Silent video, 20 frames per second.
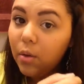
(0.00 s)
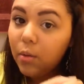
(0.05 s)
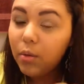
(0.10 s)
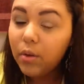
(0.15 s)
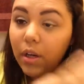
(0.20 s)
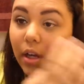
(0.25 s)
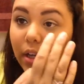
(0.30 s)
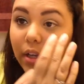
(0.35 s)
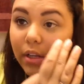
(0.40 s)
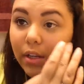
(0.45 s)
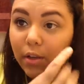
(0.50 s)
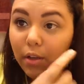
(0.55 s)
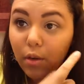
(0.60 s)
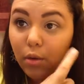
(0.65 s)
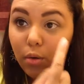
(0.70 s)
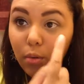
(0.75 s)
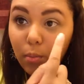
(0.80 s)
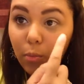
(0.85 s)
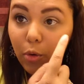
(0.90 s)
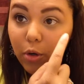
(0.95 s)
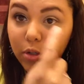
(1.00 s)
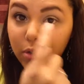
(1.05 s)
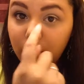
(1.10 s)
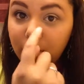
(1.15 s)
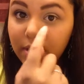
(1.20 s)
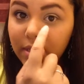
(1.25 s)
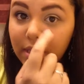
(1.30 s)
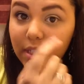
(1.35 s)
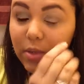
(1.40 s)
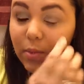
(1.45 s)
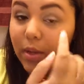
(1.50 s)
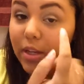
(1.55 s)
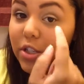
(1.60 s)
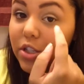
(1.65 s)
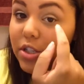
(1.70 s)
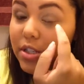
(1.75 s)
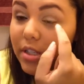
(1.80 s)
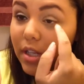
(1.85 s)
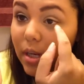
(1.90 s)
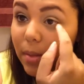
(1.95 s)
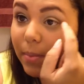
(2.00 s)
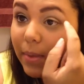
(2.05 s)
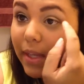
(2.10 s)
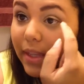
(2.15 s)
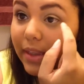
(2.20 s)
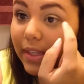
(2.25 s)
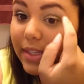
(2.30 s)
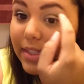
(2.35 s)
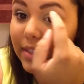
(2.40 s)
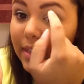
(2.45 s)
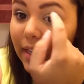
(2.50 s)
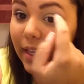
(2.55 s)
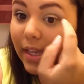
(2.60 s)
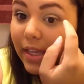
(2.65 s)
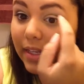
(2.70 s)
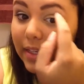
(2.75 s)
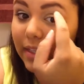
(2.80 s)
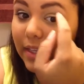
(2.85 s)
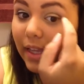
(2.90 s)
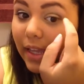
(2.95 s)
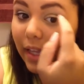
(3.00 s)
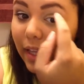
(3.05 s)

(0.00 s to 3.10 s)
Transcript: We're not going to go more towards this way. It's just going to be at this end,